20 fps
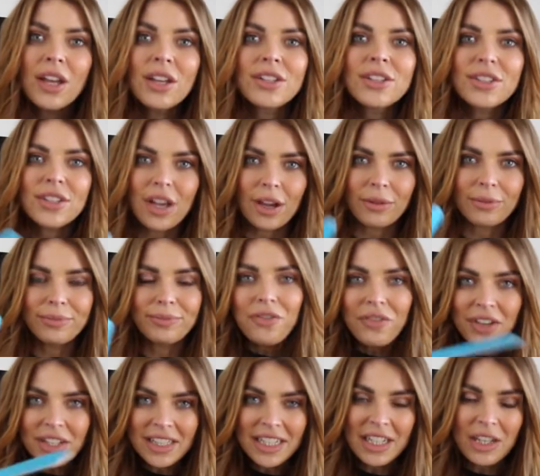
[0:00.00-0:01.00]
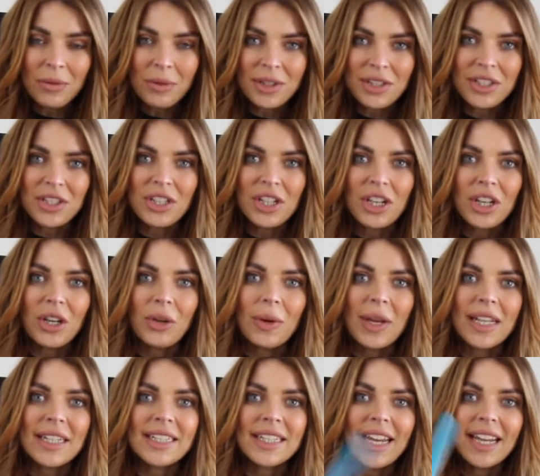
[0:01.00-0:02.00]
So the first thing you want to do
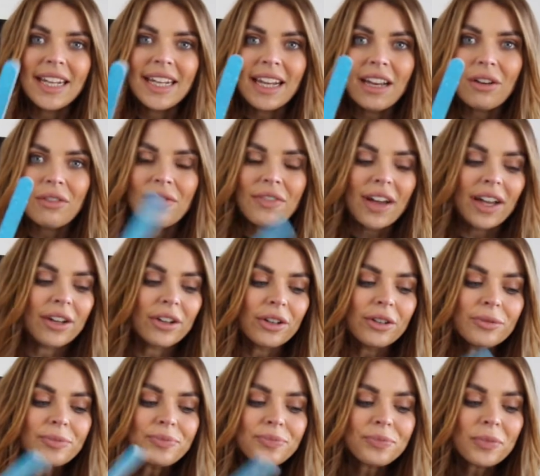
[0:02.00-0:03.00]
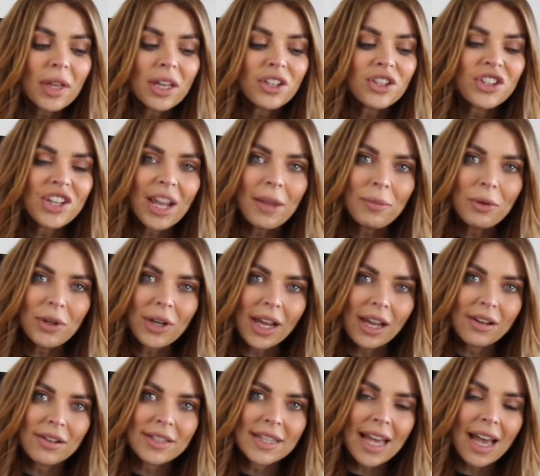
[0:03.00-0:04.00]
is take a nail file, shape your
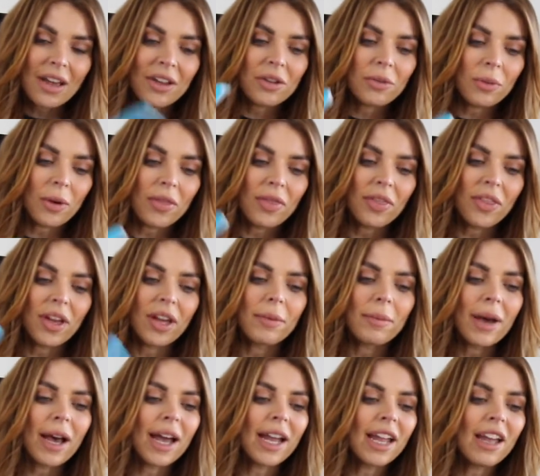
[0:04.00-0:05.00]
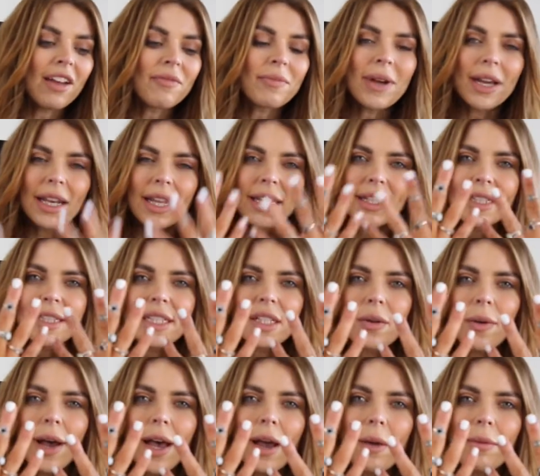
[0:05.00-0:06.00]
nails how you want them. I have mine like a
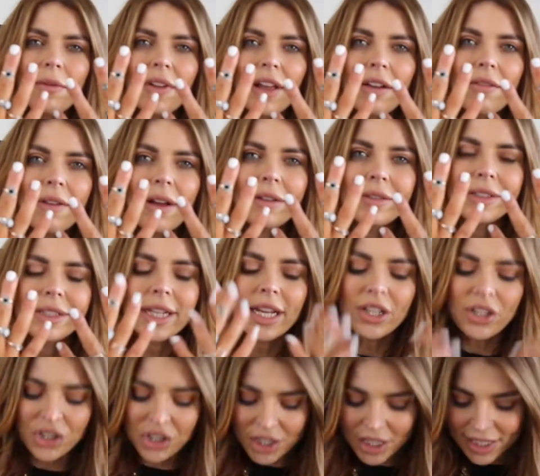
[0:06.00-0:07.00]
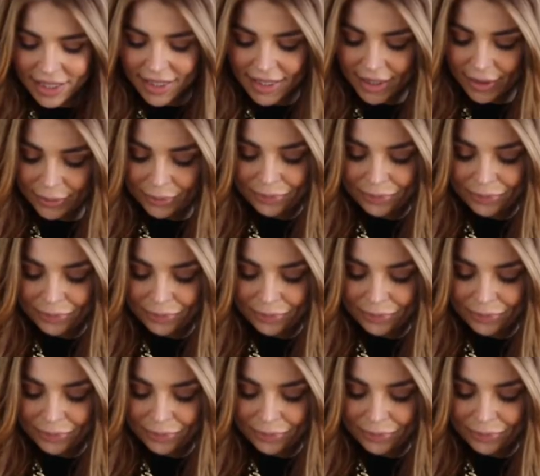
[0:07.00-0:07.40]
square with like rounded edges,